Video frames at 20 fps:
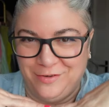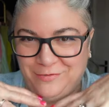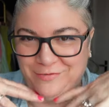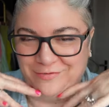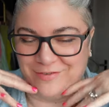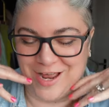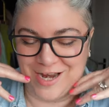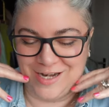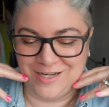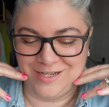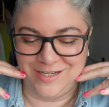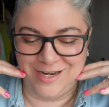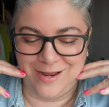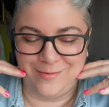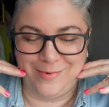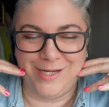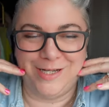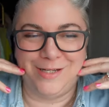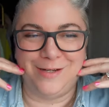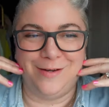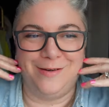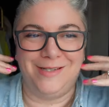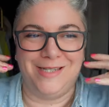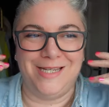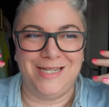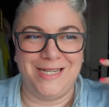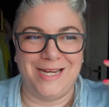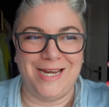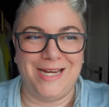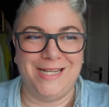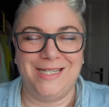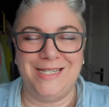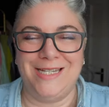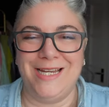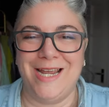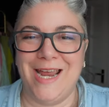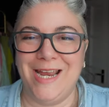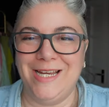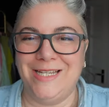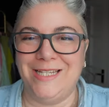fandabby dozy day today.